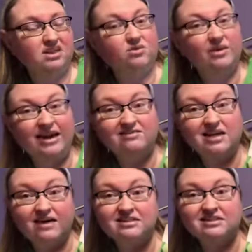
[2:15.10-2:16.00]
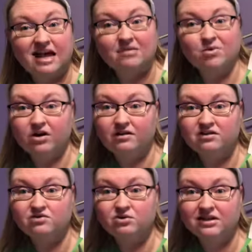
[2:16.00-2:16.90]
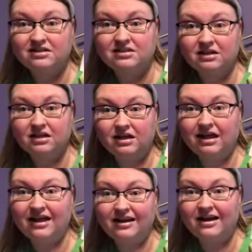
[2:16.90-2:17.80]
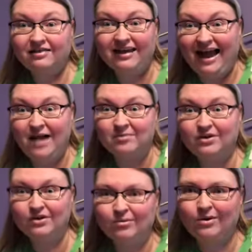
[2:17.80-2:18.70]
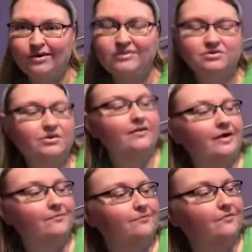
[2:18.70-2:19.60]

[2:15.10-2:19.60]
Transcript: We have to have a sad part of the story to get the happy, good part of the story, right?